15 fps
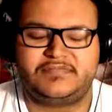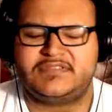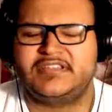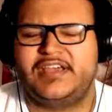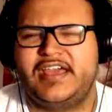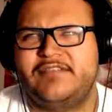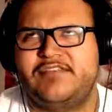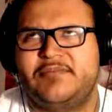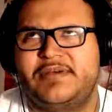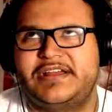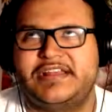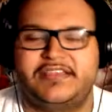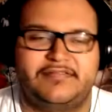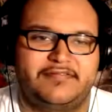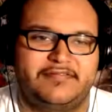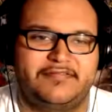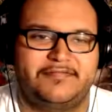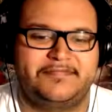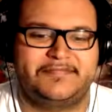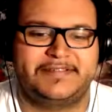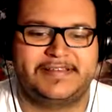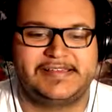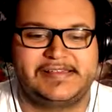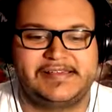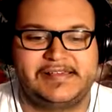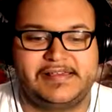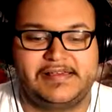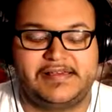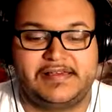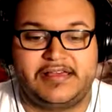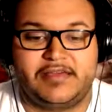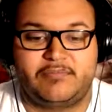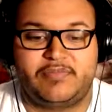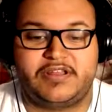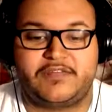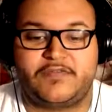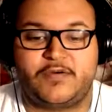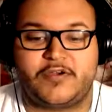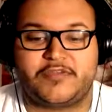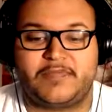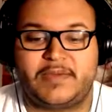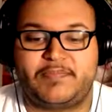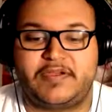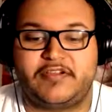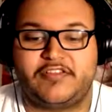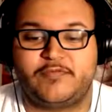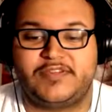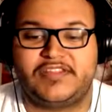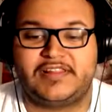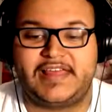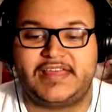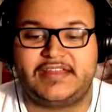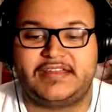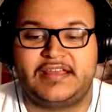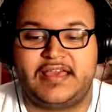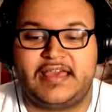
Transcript: Everybody. But of course my parents were delighted